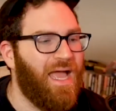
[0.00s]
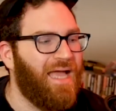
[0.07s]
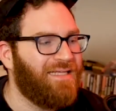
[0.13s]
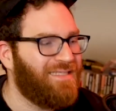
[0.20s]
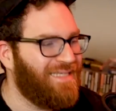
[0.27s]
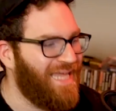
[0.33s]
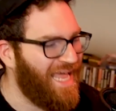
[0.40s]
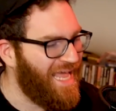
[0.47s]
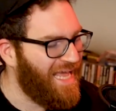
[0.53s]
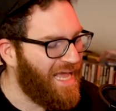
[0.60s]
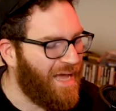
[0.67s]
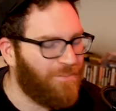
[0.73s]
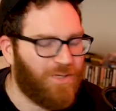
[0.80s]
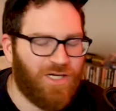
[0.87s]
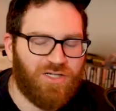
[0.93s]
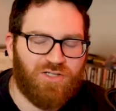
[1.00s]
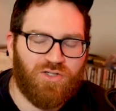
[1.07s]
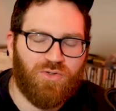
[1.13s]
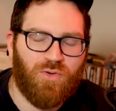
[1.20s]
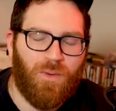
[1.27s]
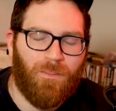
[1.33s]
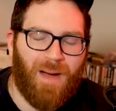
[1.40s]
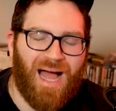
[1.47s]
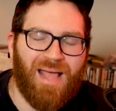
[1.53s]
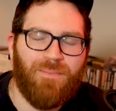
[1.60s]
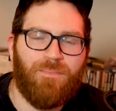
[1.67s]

Today, I'm gonna do my